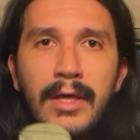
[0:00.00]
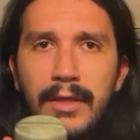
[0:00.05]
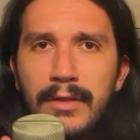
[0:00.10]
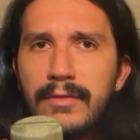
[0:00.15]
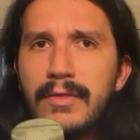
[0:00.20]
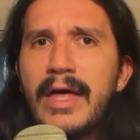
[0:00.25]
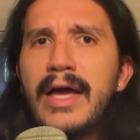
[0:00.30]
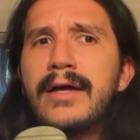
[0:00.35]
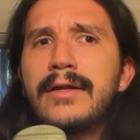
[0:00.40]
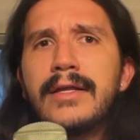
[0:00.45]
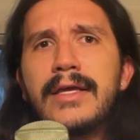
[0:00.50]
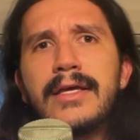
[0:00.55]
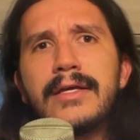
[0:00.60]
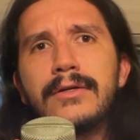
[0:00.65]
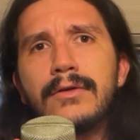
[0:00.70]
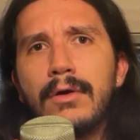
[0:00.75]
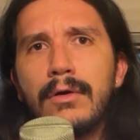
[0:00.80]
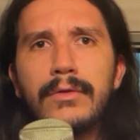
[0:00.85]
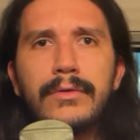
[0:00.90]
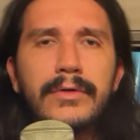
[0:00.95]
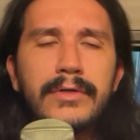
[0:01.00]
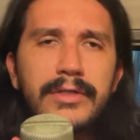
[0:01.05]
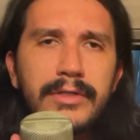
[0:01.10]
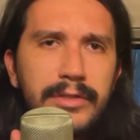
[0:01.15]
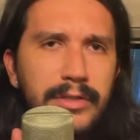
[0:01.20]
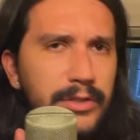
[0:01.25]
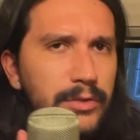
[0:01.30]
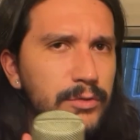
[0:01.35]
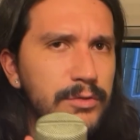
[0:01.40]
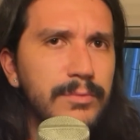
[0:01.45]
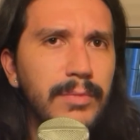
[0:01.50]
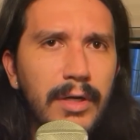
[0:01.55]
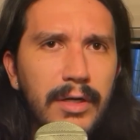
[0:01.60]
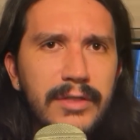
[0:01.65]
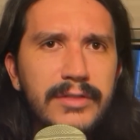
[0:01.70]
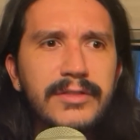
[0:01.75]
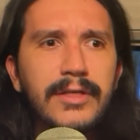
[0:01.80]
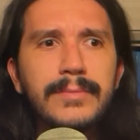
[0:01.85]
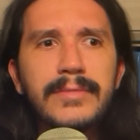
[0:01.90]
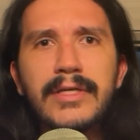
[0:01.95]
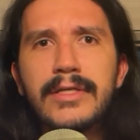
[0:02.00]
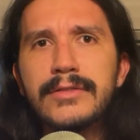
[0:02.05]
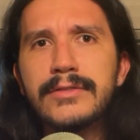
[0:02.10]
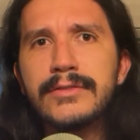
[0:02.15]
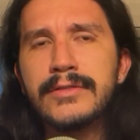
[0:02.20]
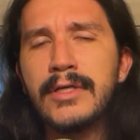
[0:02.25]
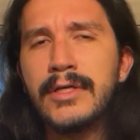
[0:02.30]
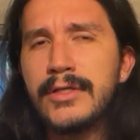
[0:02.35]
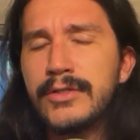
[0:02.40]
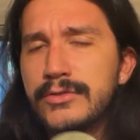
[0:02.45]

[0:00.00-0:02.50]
That and are there continuous product updates?